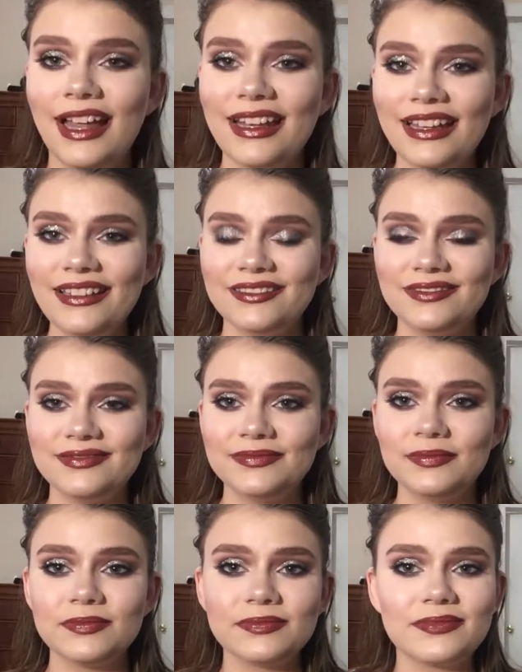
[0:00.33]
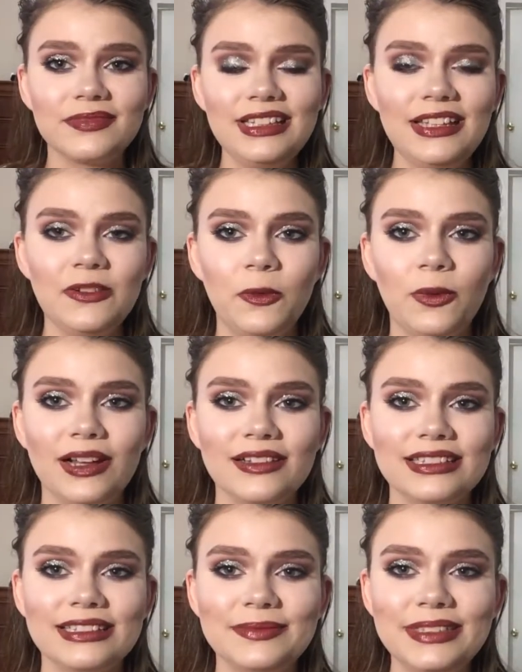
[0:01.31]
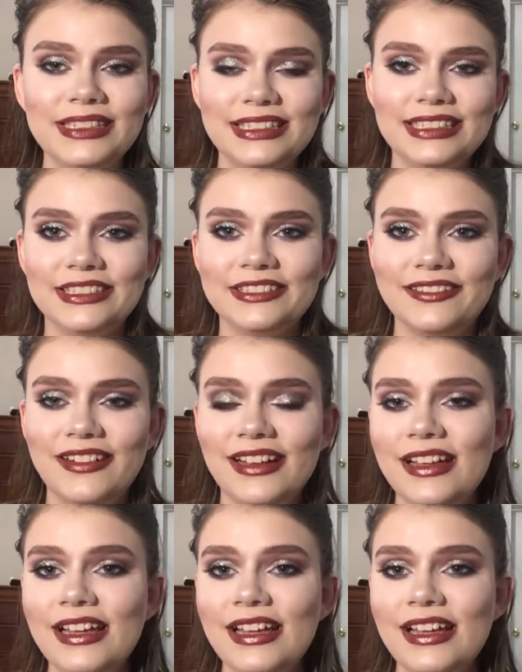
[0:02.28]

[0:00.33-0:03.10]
Hello, welcome to